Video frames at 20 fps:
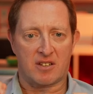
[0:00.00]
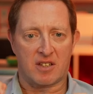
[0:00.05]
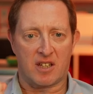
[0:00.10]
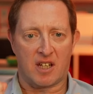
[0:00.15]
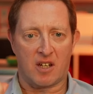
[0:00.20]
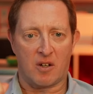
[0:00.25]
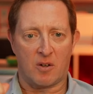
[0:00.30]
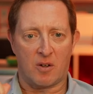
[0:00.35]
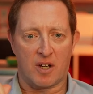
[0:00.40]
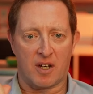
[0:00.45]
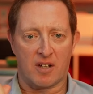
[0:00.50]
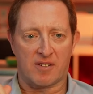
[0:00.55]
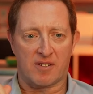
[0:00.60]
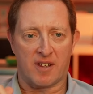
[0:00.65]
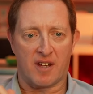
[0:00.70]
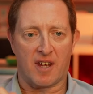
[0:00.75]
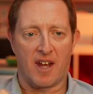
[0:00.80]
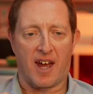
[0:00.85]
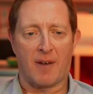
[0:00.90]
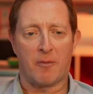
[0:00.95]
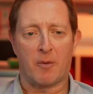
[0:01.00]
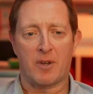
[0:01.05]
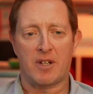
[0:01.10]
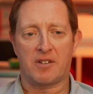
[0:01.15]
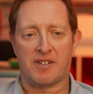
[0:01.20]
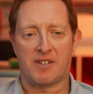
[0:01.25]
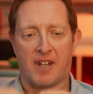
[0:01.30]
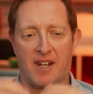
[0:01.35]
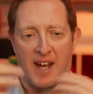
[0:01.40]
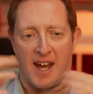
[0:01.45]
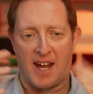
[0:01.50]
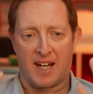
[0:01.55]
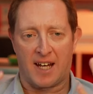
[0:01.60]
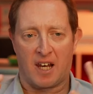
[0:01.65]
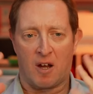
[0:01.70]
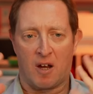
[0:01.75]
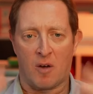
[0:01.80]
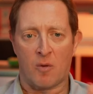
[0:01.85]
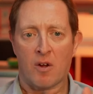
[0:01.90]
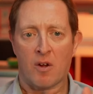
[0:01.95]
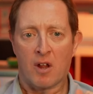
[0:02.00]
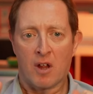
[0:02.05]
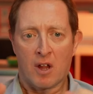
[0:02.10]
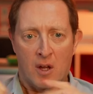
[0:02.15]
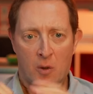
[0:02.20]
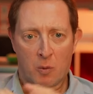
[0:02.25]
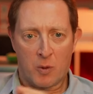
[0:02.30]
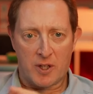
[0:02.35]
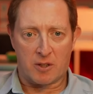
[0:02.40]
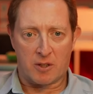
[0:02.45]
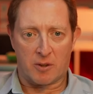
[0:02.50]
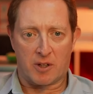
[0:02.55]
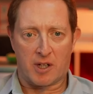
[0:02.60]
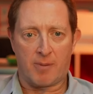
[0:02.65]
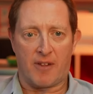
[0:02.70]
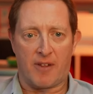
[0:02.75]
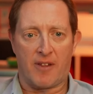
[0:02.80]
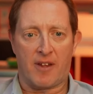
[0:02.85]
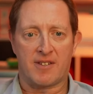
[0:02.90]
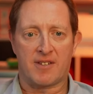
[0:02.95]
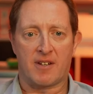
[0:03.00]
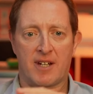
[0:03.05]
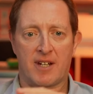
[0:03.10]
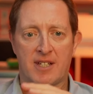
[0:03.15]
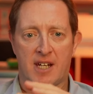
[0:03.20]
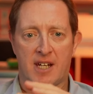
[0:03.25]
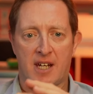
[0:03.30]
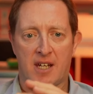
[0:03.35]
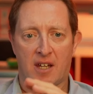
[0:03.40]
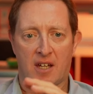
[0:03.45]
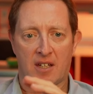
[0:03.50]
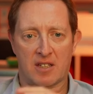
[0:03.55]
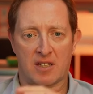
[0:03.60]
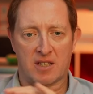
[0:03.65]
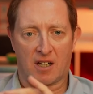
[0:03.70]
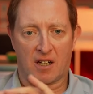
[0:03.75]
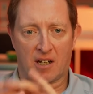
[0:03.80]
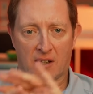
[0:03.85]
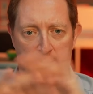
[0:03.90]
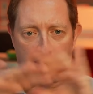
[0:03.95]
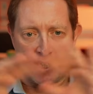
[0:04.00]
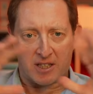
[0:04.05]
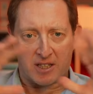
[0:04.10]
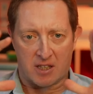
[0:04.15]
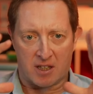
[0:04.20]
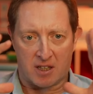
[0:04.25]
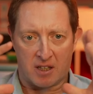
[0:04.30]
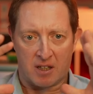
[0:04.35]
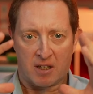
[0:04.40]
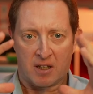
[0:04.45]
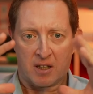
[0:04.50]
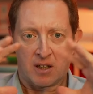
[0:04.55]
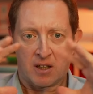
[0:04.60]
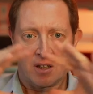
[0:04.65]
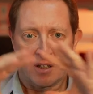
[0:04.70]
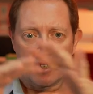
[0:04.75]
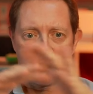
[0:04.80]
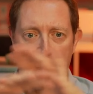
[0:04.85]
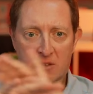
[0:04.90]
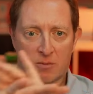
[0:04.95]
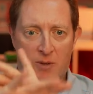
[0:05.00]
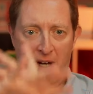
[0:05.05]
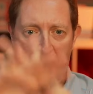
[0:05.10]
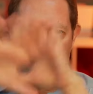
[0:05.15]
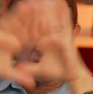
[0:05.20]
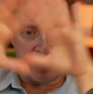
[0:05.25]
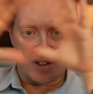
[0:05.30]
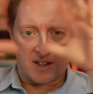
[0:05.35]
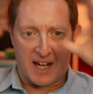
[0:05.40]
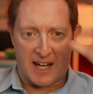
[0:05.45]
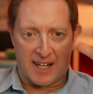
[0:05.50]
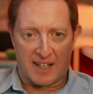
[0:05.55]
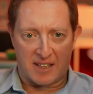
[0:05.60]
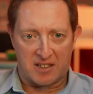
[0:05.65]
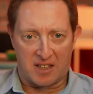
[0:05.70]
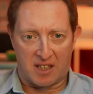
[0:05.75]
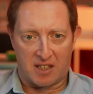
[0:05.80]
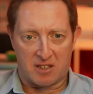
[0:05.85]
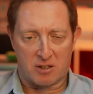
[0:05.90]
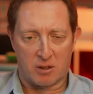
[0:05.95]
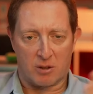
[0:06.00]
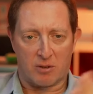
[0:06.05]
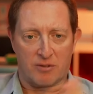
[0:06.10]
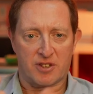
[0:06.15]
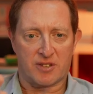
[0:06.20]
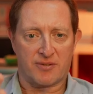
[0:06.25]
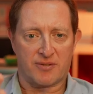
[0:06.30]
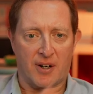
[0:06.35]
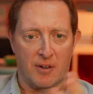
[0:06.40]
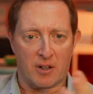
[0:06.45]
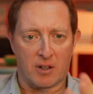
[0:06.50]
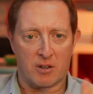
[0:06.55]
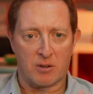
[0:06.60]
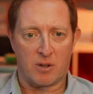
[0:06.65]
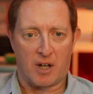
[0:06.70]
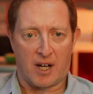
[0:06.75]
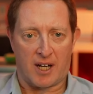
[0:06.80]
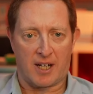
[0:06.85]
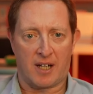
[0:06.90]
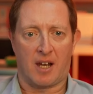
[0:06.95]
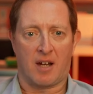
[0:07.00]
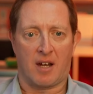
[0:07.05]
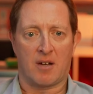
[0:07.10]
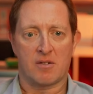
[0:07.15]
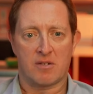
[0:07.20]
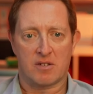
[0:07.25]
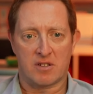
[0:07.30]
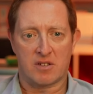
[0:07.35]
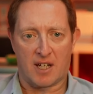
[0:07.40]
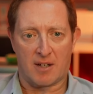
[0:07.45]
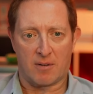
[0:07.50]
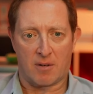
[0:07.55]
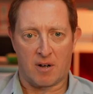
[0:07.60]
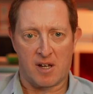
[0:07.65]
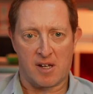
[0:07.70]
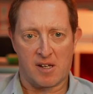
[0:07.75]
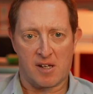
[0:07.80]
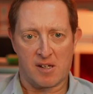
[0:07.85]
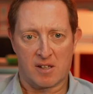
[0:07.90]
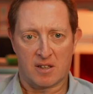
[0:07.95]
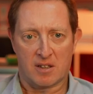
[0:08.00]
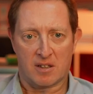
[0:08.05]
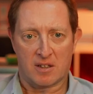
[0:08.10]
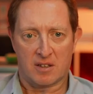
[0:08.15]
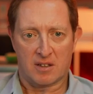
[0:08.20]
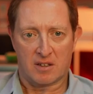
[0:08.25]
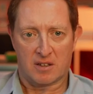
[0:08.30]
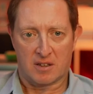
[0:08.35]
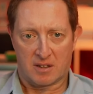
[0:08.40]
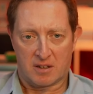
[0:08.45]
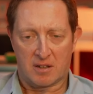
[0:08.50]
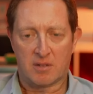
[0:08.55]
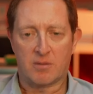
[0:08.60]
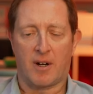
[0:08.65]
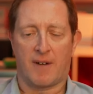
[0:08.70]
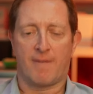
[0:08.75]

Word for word: the audience that when you say halo, we're talking about this idea that dark matter surrounds a galaxy in a sort of spherical halo. Is that right? Correct. Right.